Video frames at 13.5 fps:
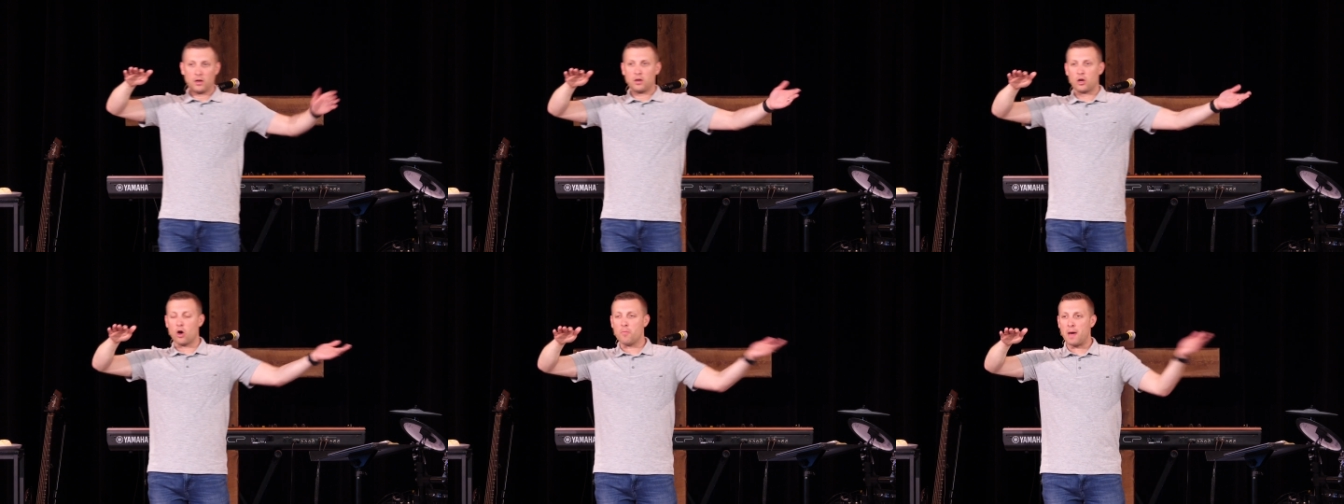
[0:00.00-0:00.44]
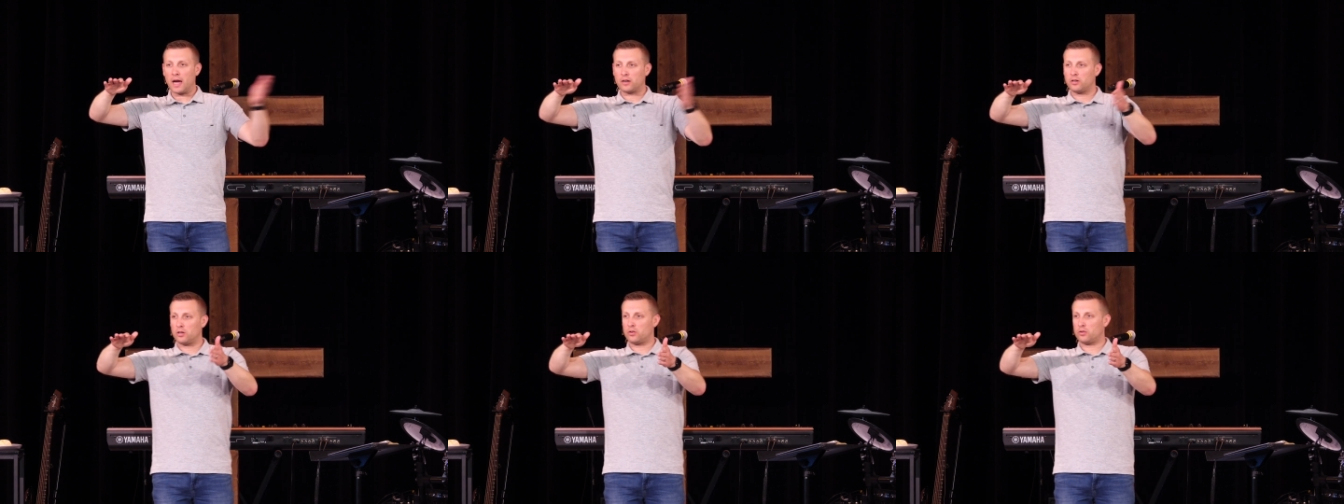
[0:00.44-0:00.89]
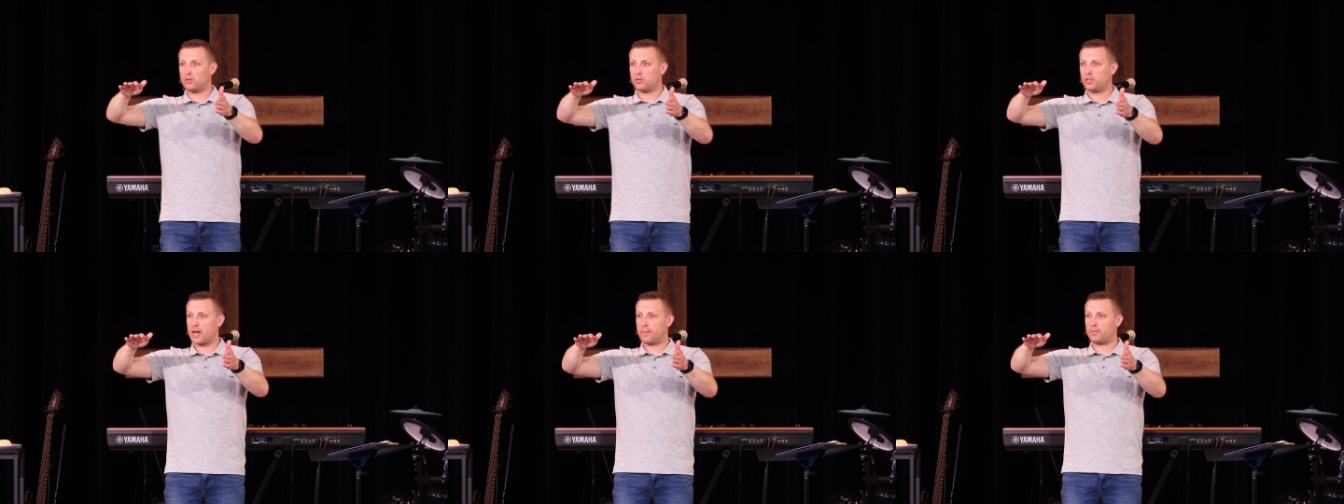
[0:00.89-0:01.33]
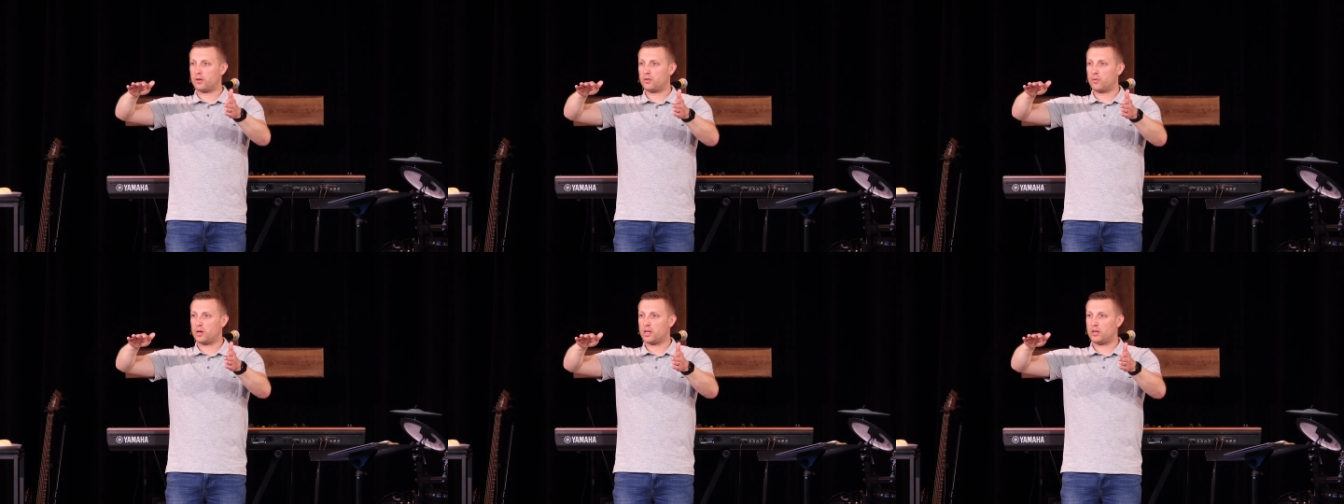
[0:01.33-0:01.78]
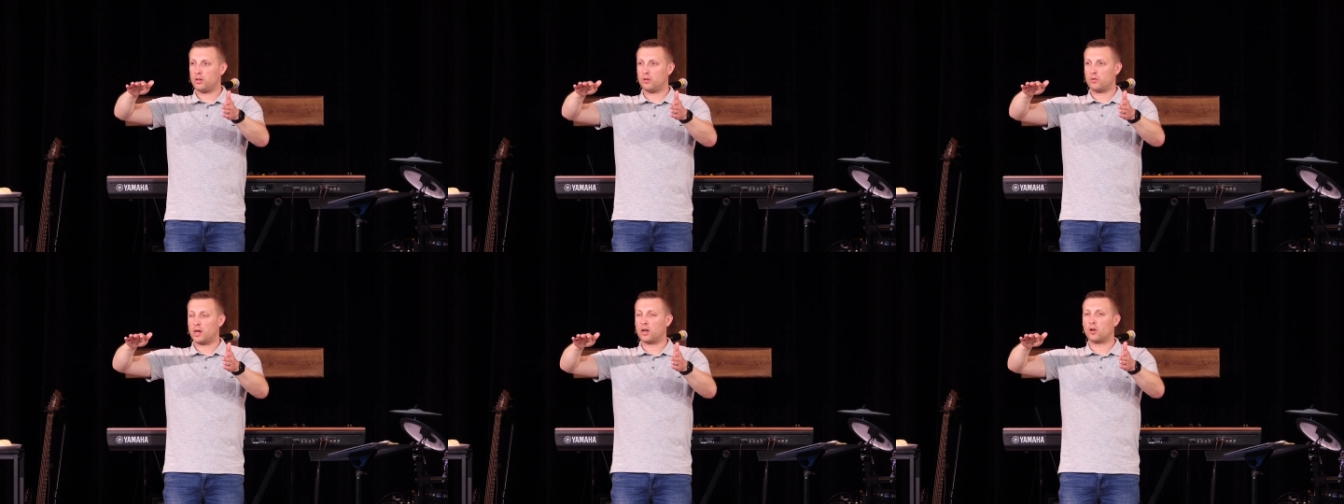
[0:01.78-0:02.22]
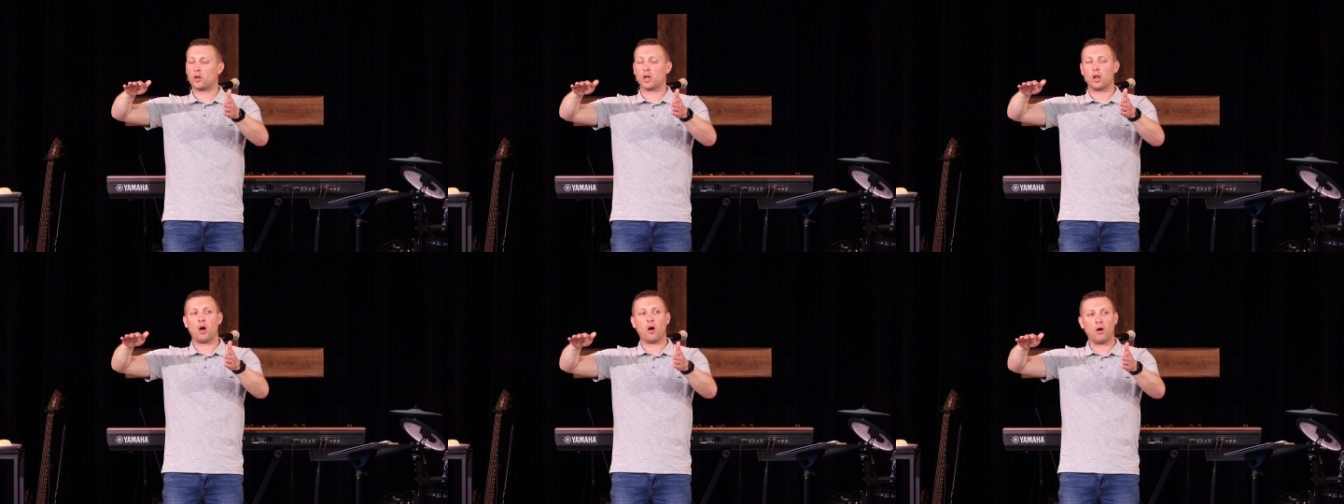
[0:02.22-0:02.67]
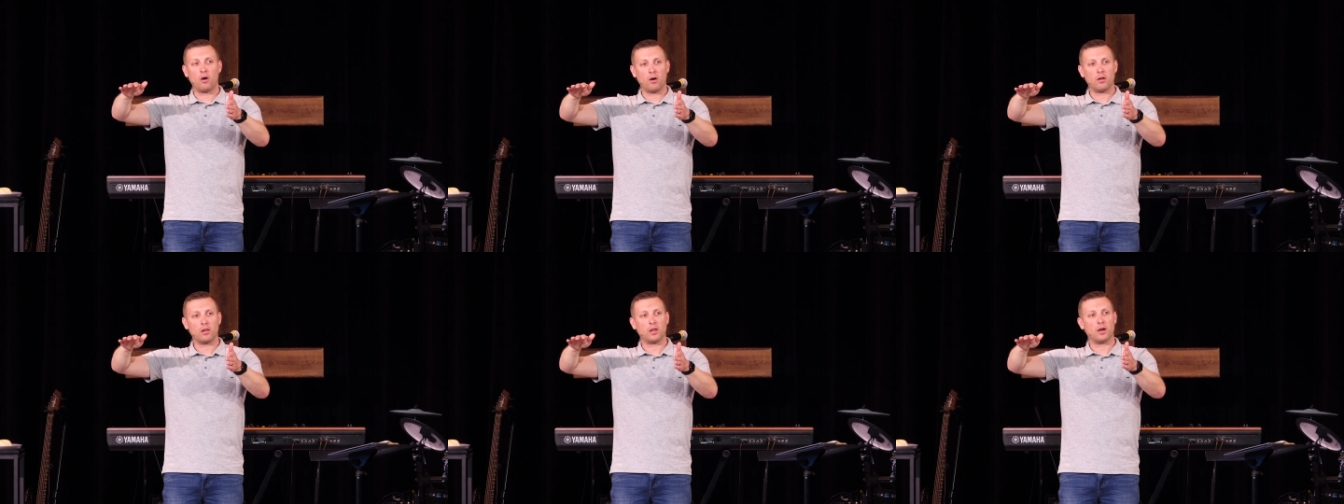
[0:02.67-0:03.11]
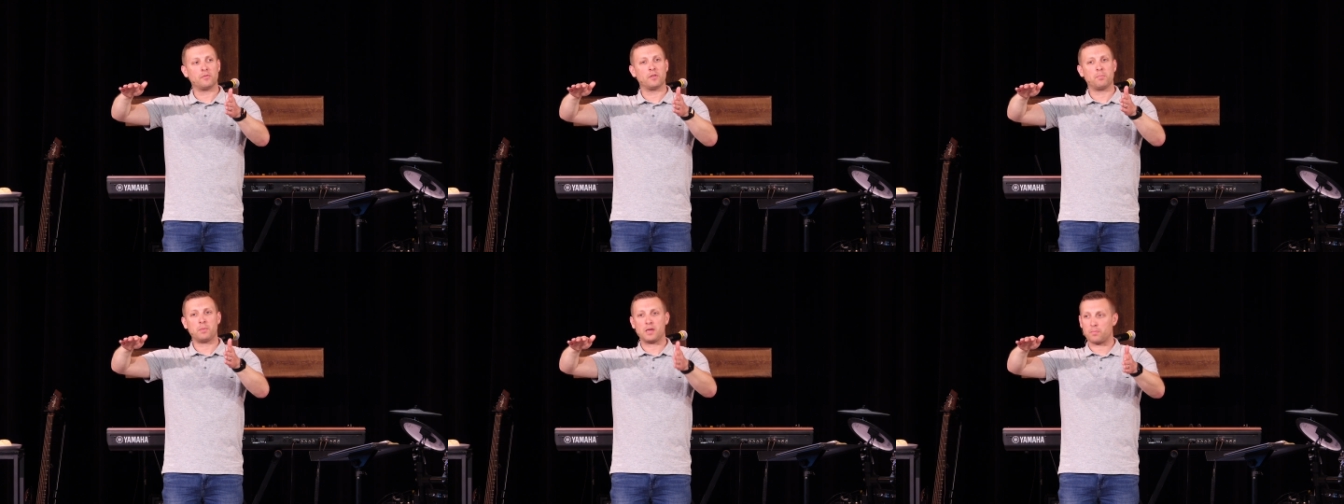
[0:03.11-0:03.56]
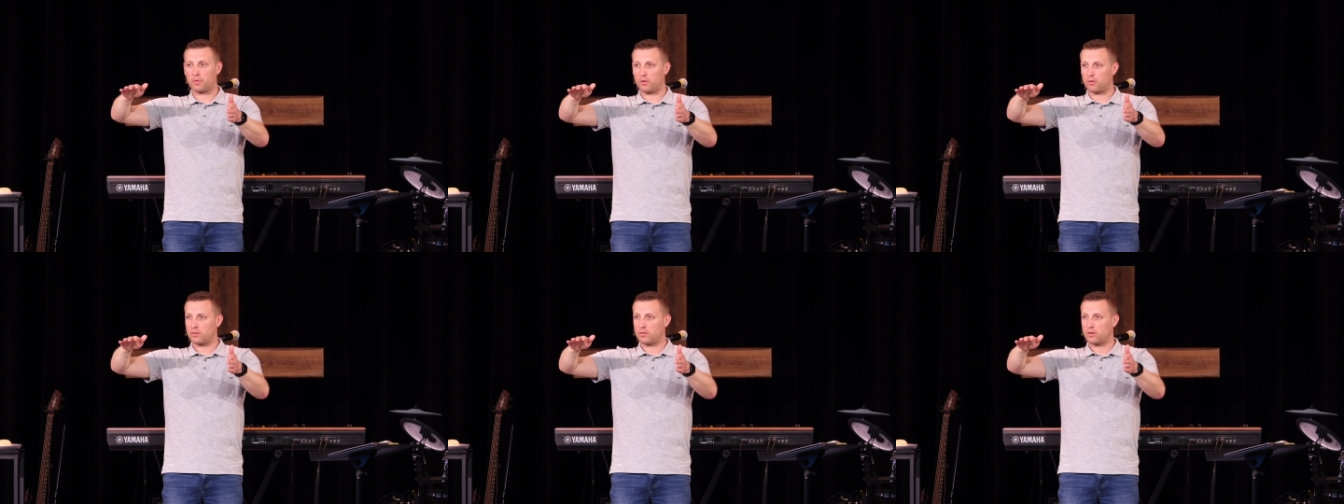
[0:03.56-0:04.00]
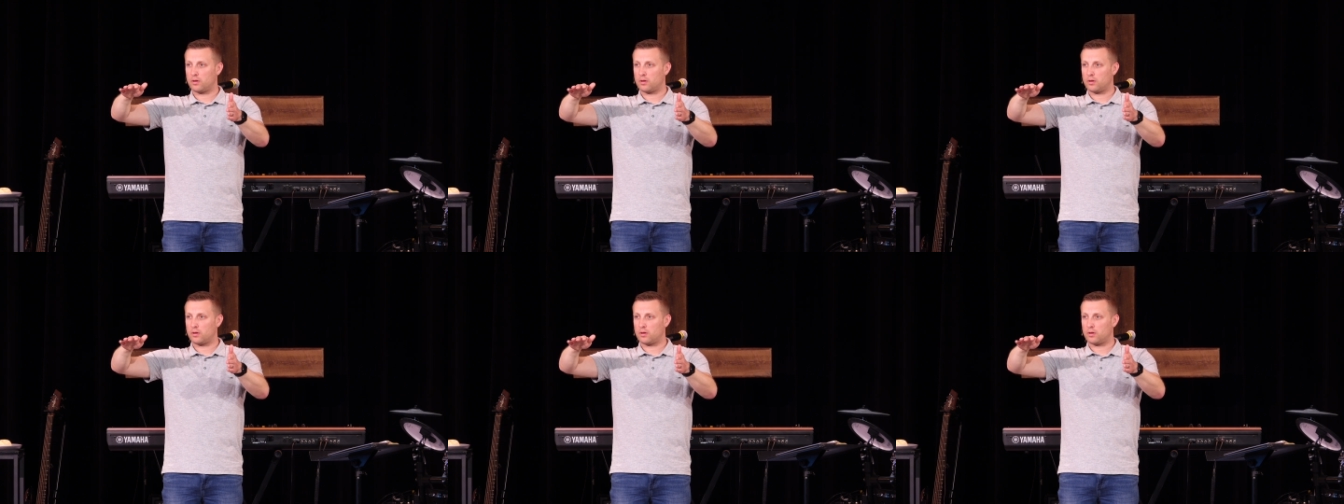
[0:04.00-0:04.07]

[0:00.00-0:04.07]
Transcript: go back to chapter 22, and look at all of the people